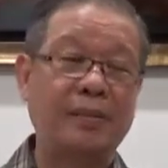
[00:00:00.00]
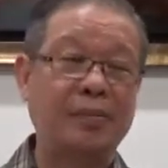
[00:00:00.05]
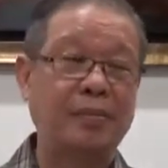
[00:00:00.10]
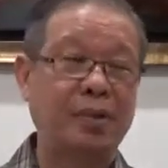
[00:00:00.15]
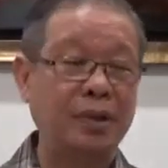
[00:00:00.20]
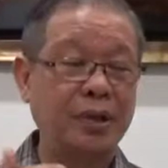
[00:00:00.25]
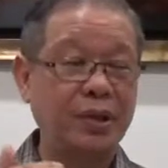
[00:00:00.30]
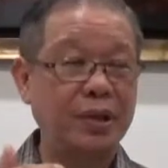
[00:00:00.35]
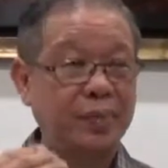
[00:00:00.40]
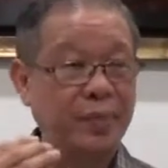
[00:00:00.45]

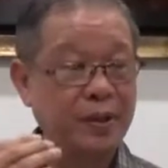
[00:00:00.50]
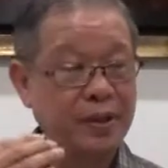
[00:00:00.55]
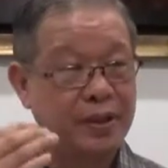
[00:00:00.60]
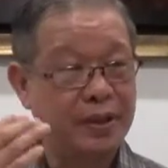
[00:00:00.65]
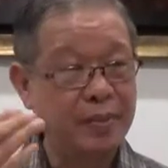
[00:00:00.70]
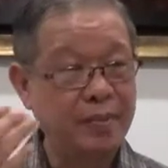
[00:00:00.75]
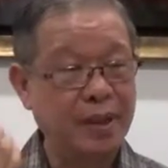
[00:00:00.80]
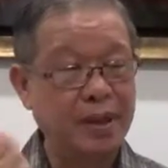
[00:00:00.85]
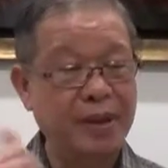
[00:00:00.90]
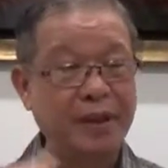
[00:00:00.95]
Body, speech,
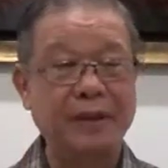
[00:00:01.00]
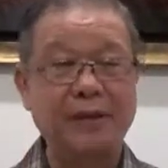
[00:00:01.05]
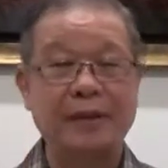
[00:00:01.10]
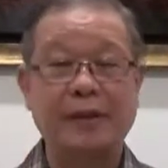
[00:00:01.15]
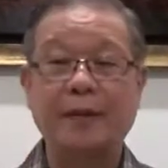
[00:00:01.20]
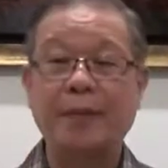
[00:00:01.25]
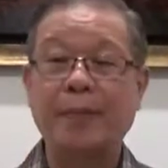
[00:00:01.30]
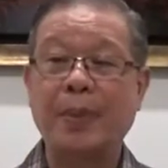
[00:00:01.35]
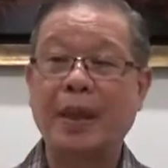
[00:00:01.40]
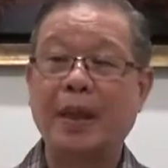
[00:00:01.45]
and mind.
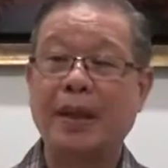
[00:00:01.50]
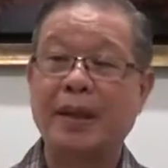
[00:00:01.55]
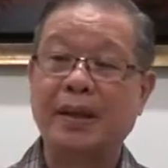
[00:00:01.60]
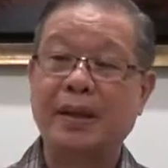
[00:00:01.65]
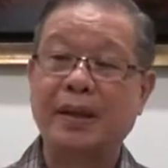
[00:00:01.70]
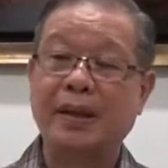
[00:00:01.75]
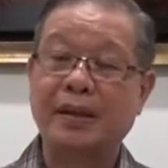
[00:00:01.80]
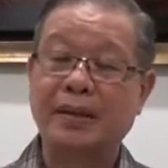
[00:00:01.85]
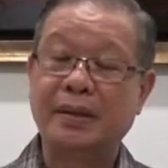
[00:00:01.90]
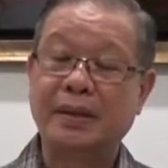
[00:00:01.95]
Right?
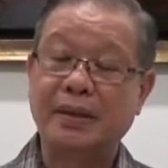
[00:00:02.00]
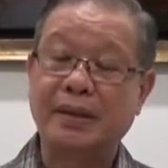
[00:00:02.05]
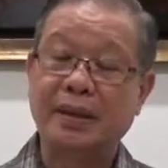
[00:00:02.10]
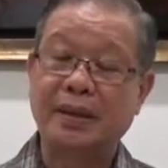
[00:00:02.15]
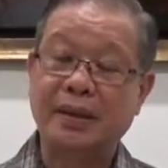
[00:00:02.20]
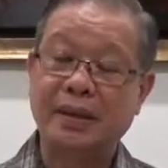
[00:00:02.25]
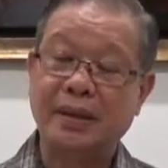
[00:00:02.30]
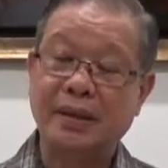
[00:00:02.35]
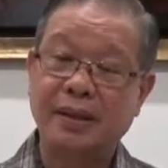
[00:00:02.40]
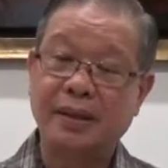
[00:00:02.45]

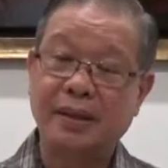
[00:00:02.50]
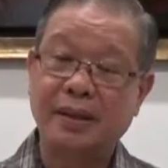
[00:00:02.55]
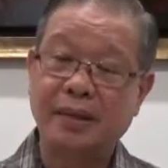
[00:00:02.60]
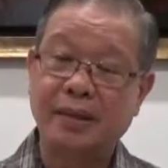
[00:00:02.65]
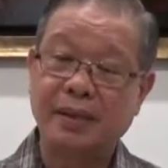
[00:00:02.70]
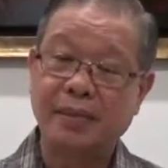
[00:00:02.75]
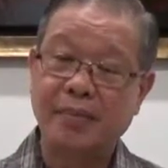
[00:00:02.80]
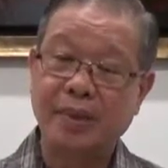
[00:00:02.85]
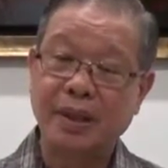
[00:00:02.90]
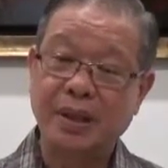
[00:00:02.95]

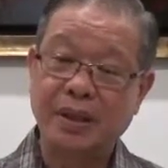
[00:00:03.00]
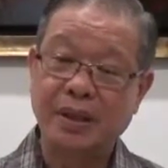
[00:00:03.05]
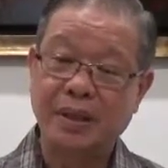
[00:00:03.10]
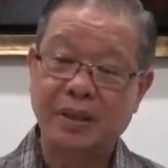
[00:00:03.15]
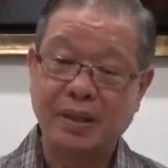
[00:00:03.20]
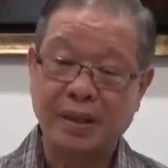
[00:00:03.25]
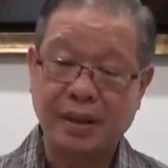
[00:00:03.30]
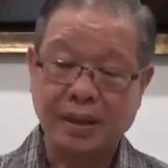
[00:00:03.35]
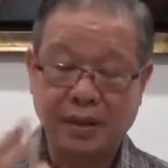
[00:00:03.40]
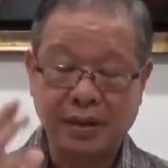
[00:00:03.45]
Sankhara
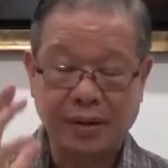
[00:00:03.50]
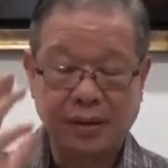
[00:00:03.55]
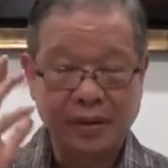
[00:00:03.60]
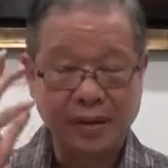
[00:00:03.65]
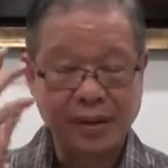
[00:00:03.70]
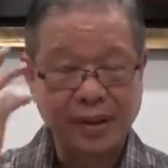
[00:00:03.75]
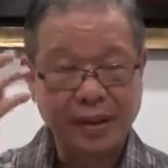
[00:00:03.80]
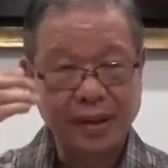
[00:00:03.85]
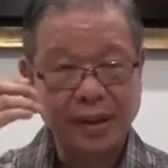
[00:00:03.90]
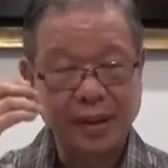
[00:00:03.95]
means
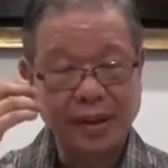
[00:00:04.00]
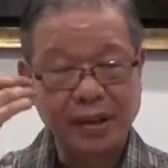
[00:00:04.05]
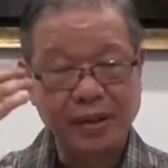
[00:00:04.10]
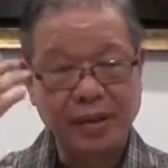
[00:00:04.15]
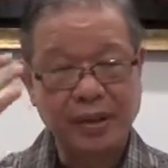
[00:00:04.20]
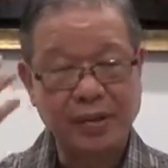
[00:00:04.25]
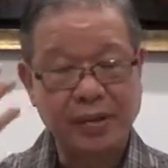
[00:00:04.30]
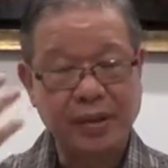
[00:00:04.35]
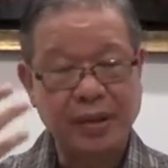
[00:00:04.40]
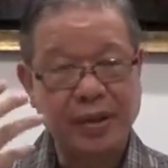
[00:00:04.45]
all the
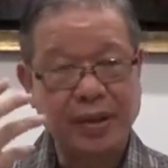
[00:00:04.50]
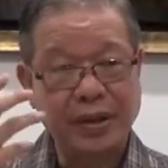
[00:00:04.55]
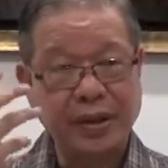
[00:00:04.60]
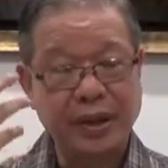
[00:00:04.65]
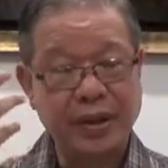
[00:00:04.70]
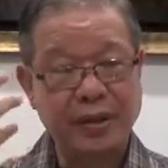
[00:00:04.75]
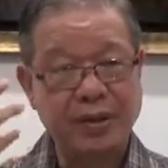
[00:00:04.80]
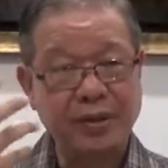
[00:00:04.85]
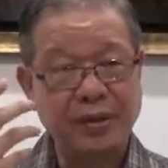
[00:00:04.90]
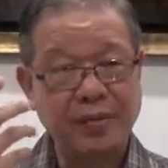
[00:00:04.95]
things you
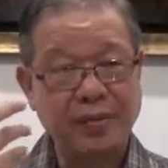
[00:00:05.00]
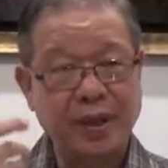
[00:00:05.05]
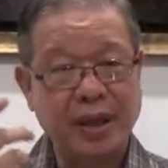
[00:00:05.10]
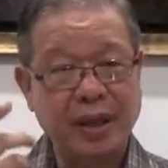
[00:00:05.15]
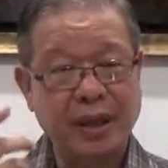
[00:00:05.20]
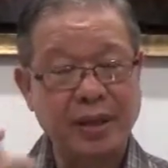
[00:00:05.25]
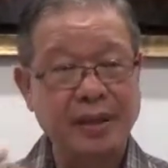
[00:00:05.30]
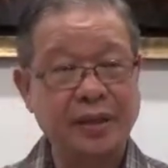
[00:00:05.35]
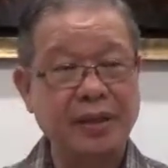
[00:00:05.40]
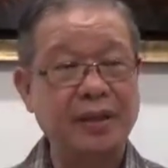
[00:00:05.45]
create in your
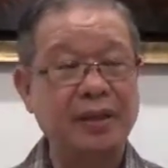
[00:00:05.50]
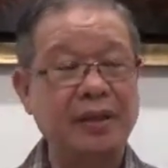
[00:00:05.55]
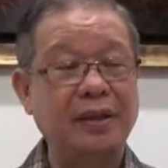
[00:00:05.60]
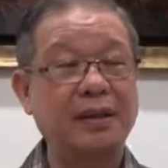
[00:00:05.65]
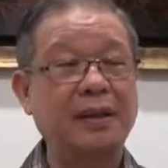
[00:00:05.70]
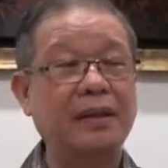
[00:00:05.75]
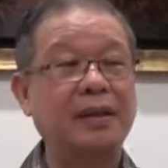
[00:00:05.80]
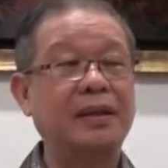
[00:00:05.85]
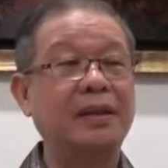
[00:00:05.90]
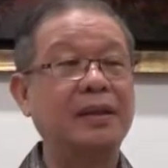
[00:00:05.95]
mind
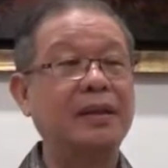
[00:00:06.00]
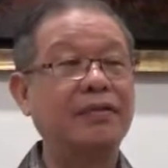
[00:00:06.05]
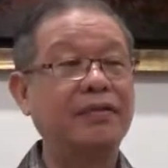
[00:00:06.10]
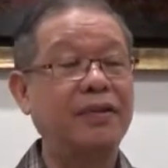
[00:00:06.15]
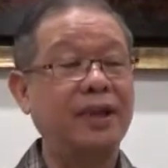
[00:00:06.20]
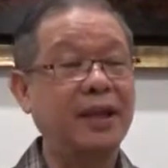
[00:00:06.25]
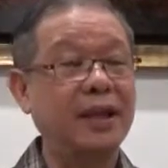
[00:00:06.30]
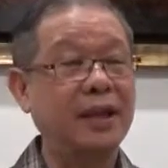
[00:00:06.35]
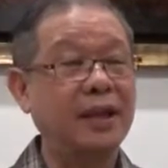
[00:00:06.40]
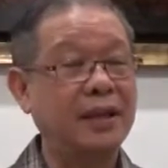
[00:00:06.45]
in the
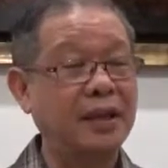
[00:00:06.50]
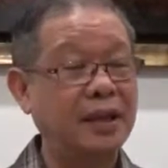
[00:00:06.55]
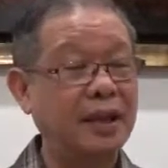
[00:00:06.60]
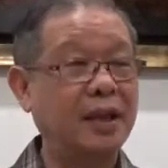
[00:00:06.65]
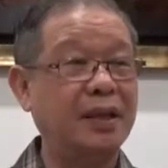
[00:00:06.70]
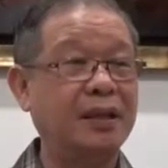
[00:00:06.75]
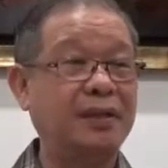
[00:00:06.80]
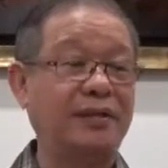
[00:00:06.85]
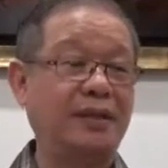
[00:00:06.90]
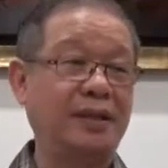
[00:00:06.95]
five
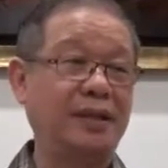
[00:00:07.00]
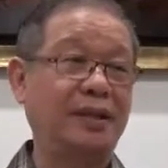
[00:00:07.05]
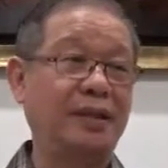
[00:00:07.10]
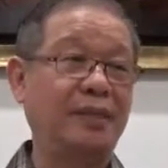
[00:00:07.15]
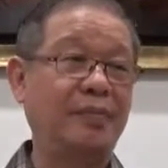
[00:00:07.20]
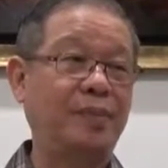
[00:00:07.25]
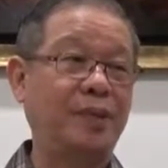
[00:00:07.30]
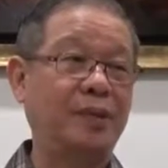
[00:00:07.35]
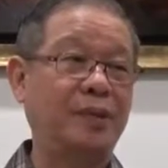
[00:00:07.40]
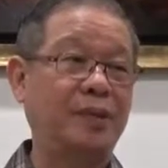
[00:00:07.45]
aggregates, for
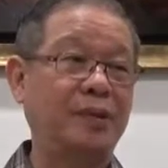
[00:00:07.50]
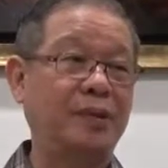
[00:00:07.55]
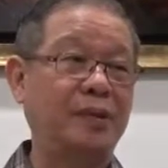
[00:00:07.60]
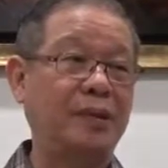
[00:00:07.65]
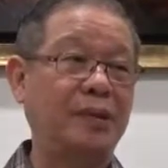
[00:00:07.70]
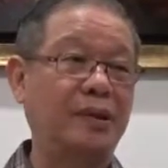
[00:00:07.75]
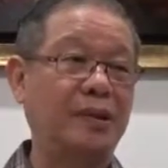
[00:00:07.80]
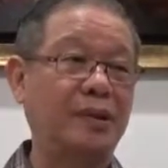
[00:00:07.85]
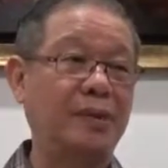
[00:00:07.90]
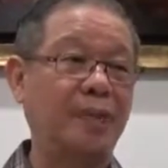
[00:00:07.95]
example.
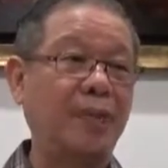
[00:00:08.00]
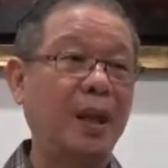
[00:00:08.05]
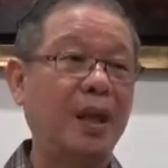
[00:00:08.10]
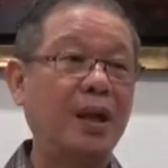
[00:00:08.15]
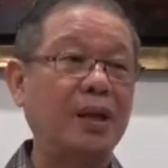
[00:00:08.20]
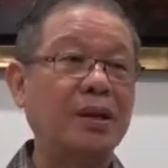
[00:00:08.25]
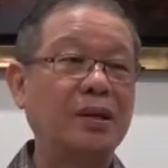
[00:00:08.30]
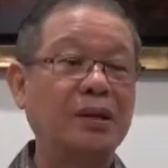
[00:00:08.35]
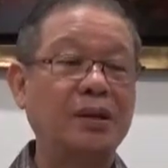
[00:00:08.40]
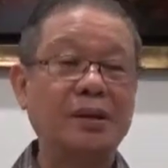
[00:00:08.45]
Right?
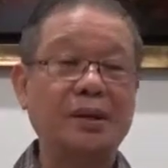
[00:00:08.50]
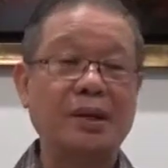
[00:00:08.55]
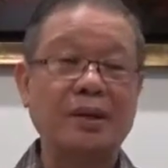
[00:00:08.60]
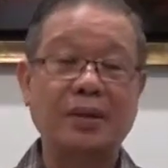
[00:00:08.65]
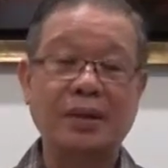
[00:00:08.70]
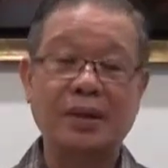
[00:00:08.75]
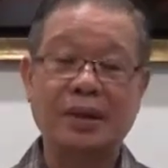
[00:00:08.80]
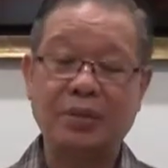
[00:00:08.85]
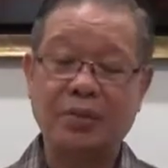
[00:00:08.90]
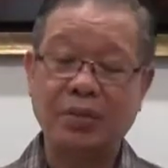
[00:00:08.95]
So in
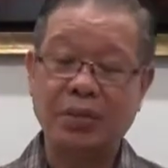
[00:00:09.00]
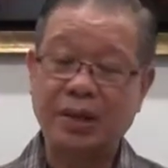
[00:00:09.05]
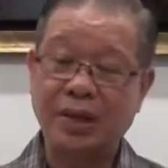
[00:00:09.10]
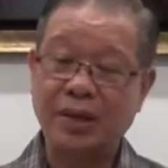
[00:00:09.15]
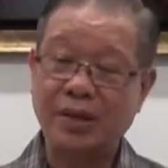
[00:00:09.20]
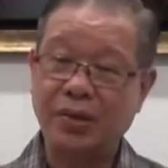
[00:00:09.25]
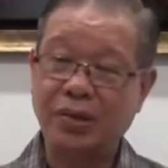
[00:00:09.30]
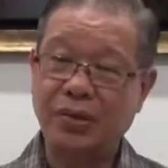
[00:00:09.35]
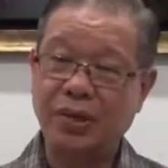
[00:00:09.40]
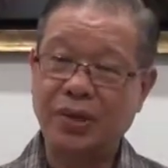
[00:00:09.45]
other words, the Buddha
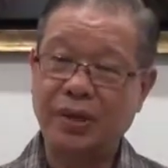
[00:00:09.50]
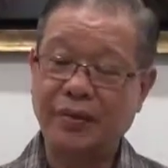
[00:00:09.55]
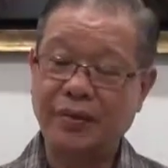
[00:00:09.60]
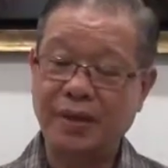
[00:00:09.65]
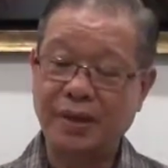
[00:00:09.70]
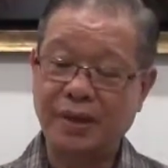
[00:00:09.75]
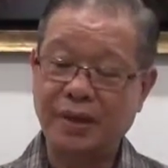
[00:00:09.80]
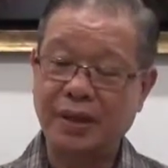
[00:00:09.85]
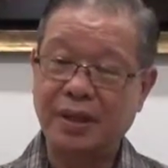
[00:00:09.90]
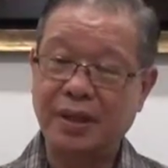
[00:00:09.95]
is using
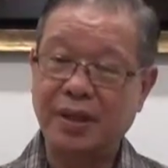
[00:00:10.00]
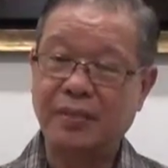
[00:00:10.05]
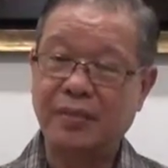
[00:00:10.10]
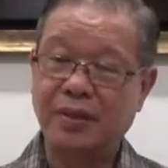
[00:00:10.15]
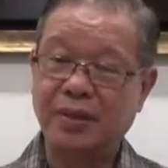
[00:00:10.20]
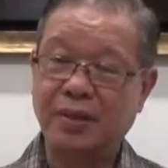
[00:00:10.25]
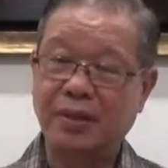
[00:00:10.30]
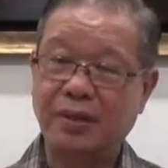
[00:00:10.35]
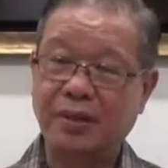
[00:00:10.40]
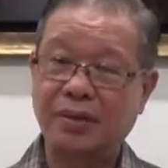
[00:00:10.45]
different
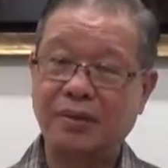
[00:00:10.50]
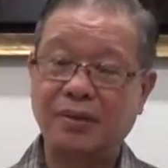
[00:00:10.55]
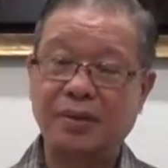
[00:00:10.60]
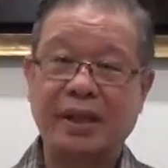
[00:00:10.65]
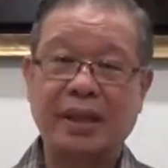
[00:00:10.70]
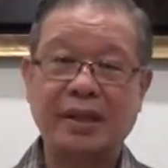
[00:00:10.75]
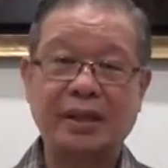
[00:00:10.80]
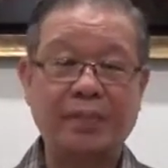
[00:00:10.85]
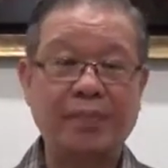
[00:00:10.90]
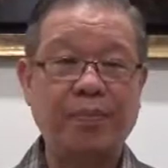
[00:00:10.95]
terms to
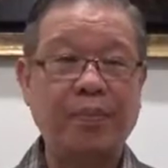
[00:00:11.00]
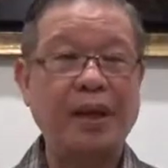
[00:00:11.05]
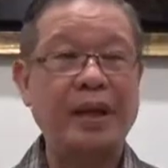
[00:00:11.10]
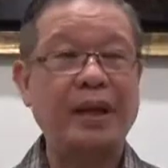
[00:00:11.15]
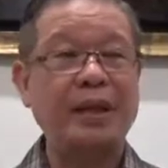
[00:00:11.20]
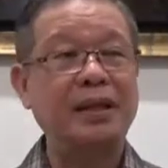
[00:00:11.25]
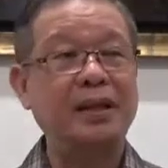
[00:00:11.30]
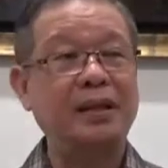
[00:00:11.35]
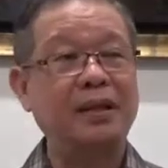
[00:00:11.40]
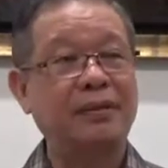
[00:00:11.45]

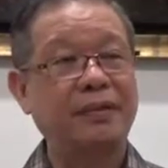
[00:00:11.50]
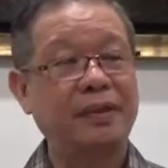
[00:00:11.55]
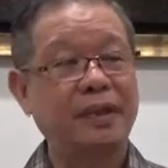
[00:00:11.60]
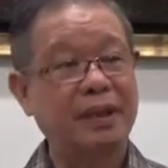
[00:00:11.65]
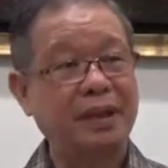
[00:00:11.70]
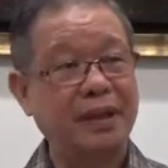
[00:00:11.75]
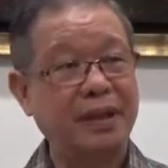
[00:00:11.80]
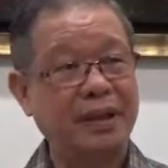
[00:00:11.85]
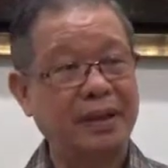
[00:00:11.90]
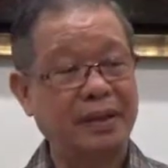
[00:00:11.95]
explain
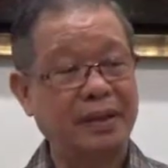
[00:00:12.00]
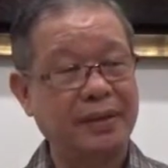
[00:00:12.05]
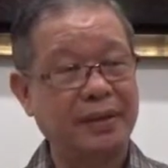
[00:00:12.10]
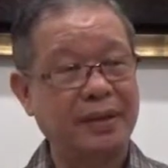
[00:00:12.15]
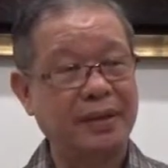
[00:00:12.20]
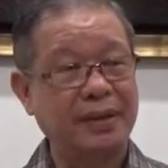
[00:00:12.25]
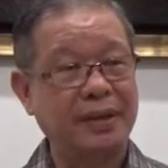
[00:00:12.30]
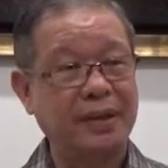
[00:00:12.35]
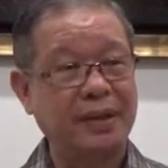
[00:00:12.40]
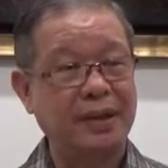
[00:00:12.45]
different
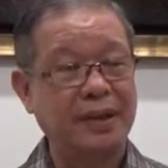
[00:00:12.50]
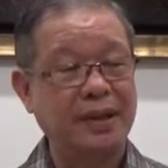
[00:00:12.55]
things.